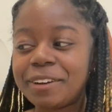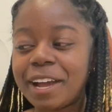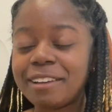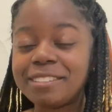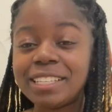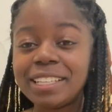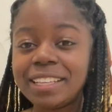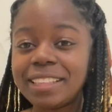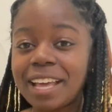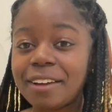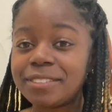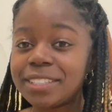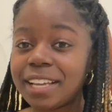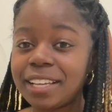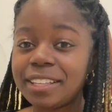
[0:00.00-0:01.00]
I'd say like that
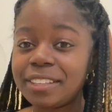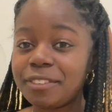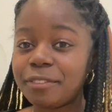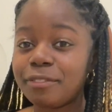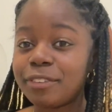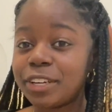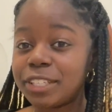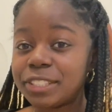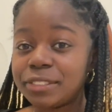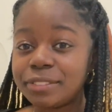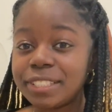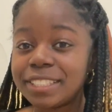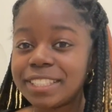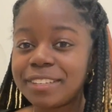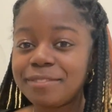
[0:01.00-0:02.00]
was kind of the first
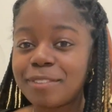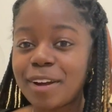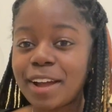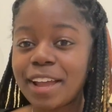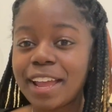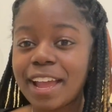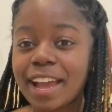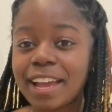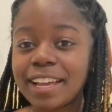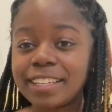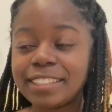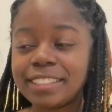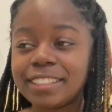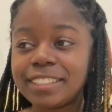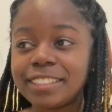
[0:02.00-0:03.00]
reason why I
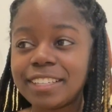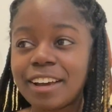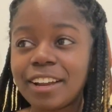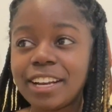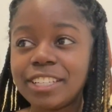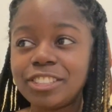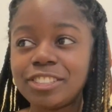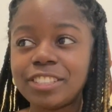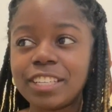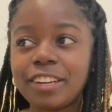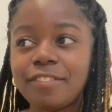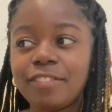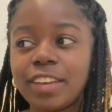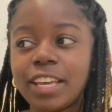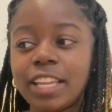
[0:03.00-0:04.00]
got interested
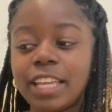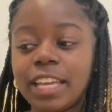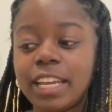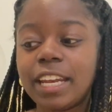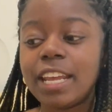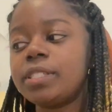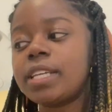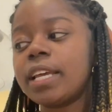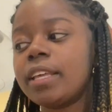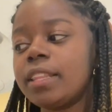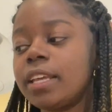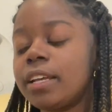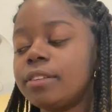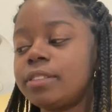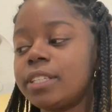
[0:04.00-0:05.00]
in veiling. Second
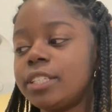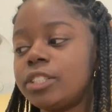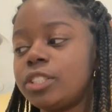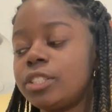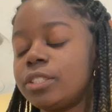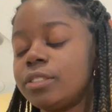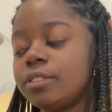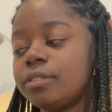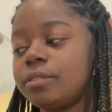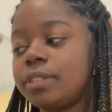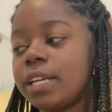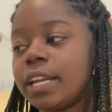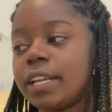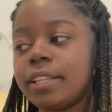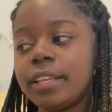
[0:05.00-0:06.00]
thing I'll say too,
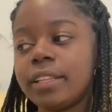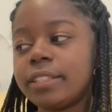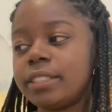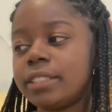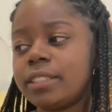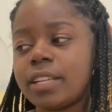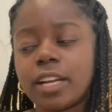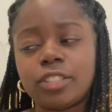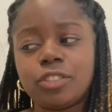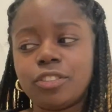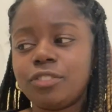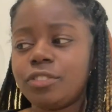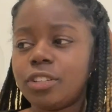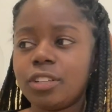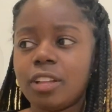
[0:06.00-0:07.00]
and I think this is natural
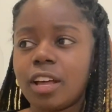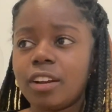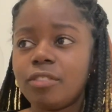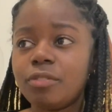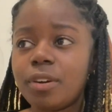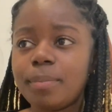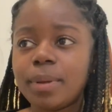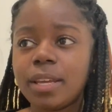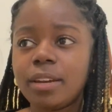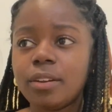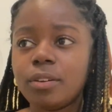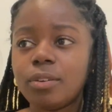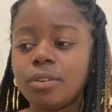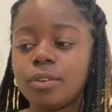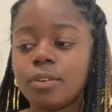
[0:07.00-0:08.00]
for a lot of women
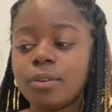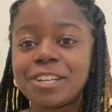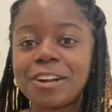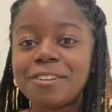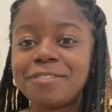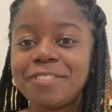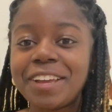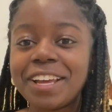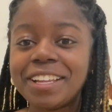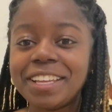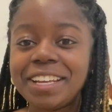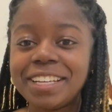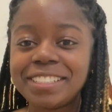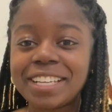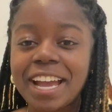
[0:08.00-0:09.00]
who started
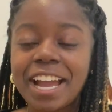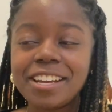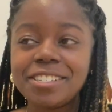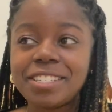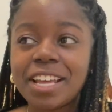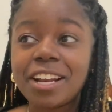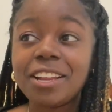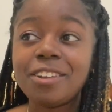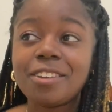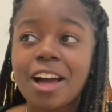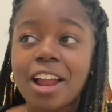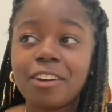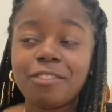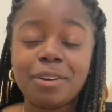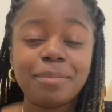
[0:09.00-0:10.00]
veiling, is that I just had a
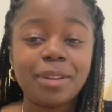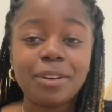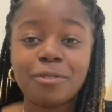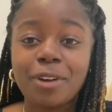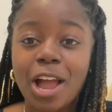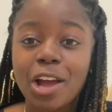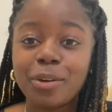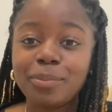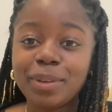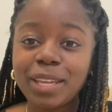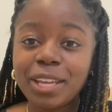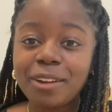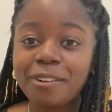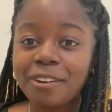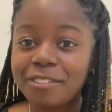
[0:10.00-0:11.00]
lot of women around me
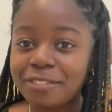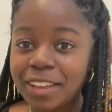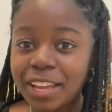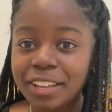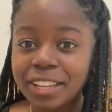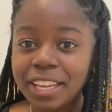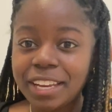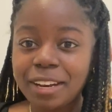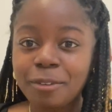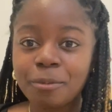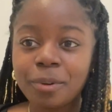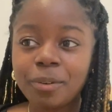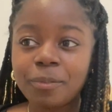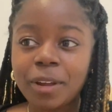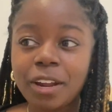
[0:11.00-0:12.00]
who were veiling in
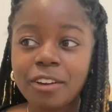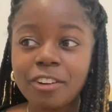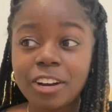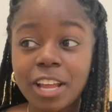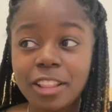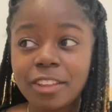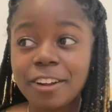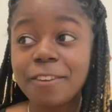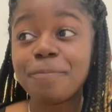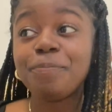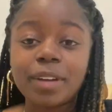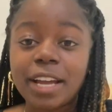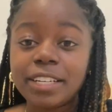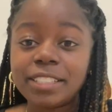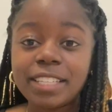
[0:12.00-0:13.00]
one way or another.
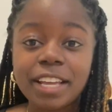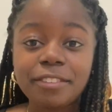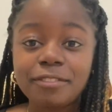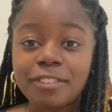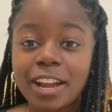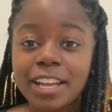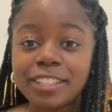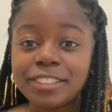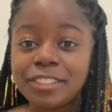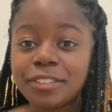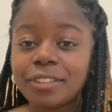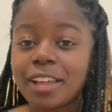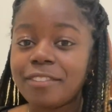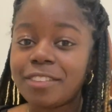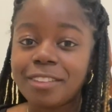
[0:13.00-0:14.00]
I just had friends who
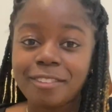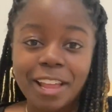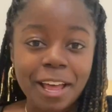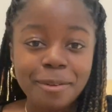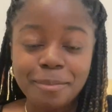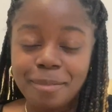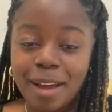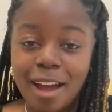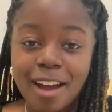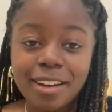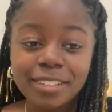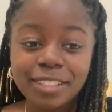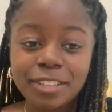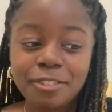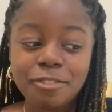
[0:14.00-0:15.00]
love the Latin
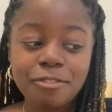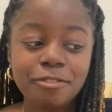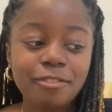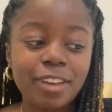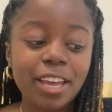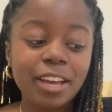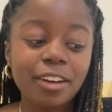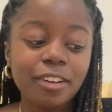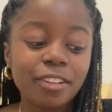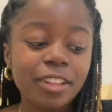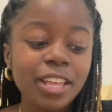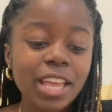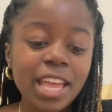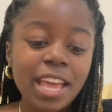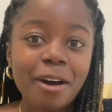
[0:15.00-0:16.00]
Mass who veil
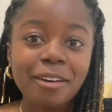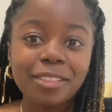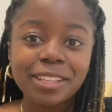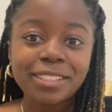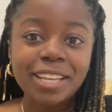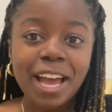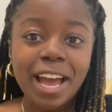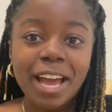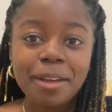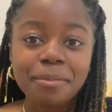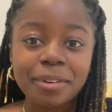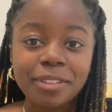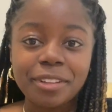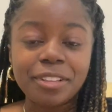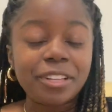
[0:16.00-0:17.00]
all the time,
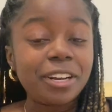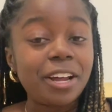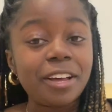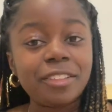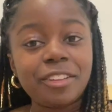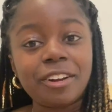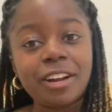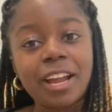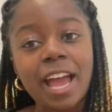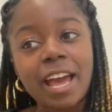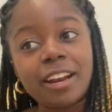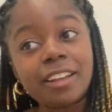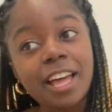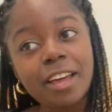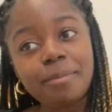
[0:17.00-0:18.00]
whether or not they're at a
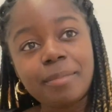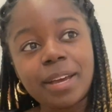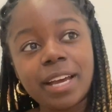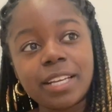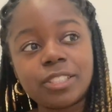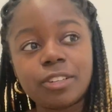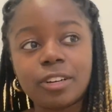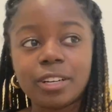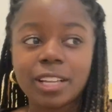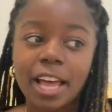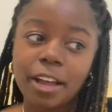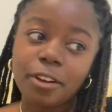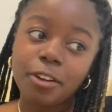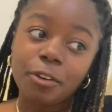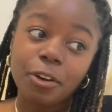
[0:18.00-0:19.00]
Latin Mass
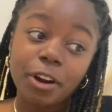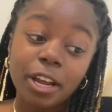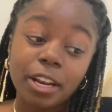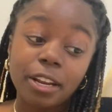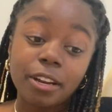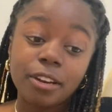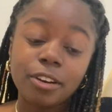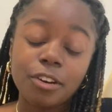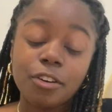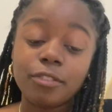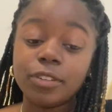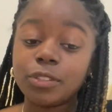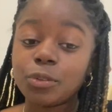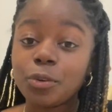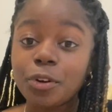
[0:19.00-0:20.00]
or at a
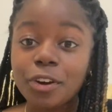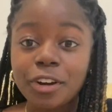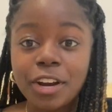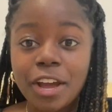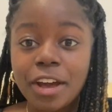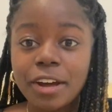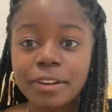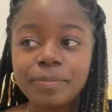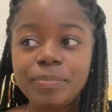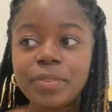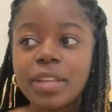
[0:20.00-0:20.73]
Novus Ordo.